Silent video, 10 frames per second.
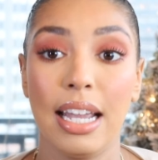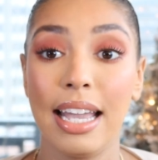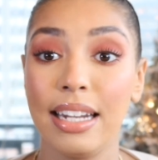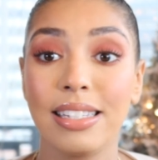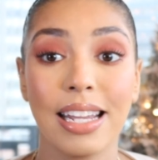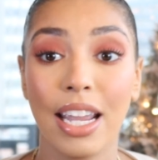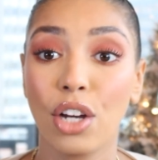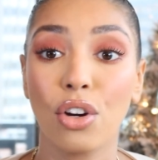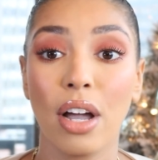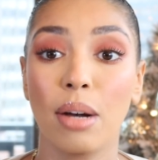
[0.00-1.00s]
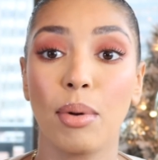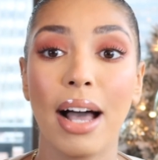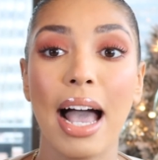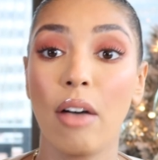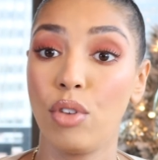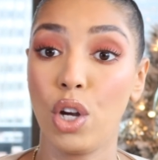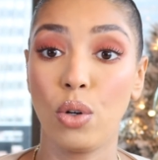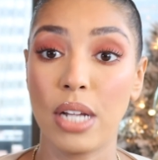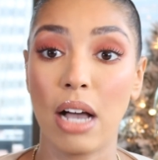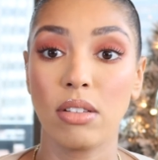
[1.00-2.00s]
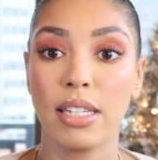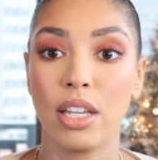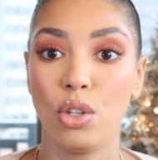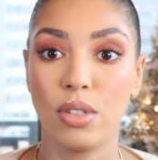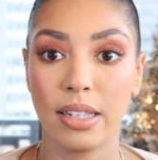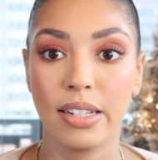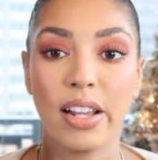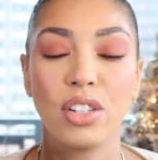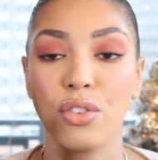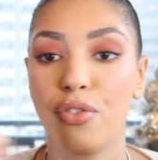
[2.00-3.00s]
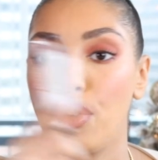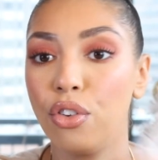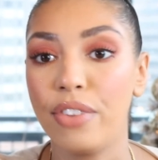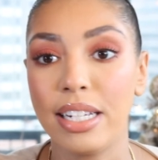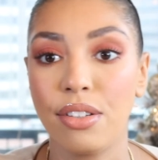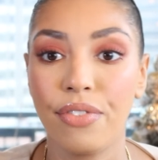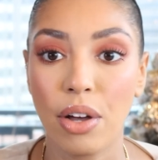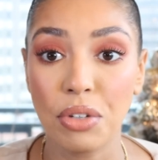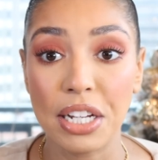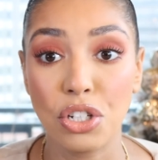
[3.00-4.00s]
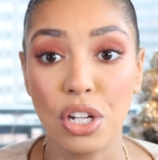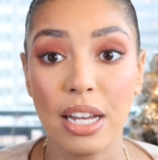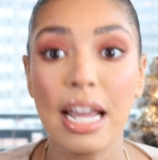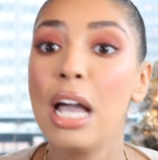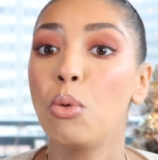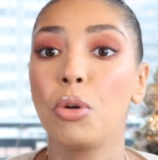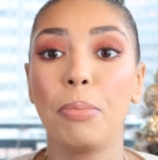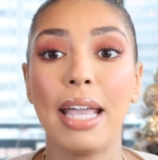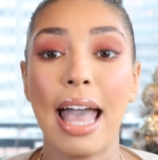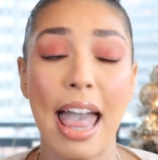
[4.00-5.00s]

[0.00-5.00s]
It is incredible. I have no doubts that using this as a full face of foundation would be